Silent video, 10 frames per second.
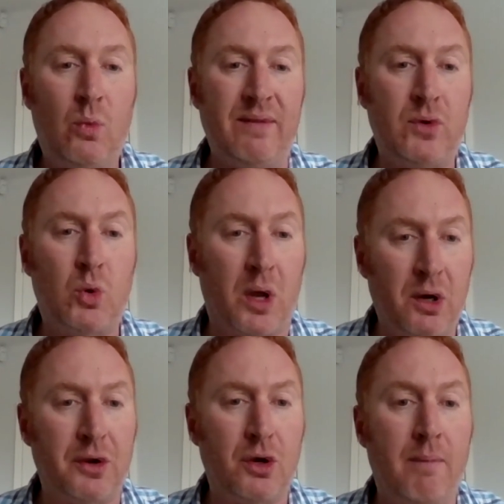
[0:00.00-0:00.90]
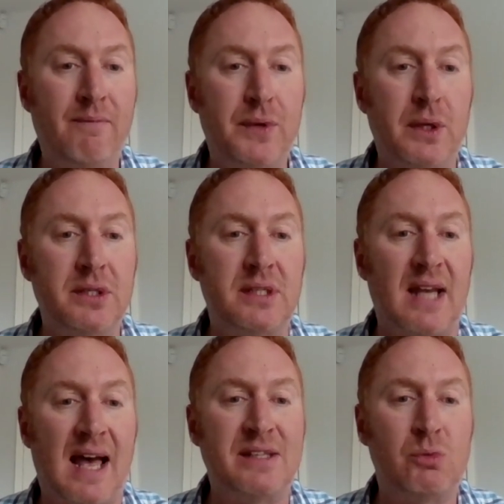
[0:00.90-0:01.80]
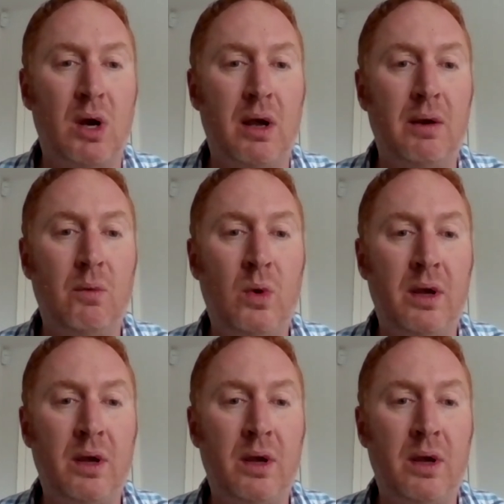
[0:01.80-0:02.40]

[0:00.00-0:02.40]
with quite a lot of confidence, as were